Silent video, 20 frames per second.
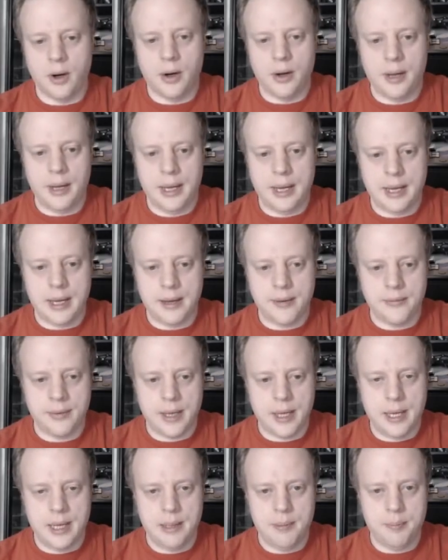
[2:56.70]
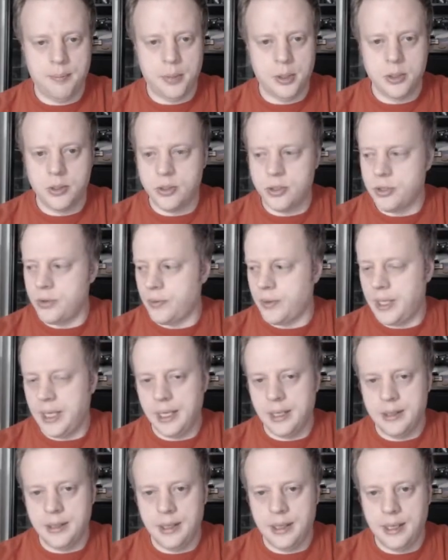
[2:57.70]
I have a bunch of
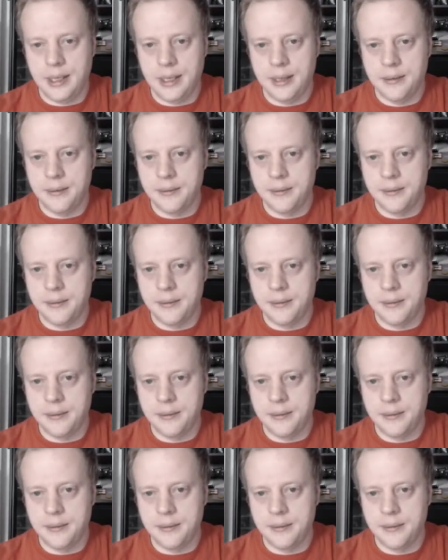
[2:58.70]
kit here.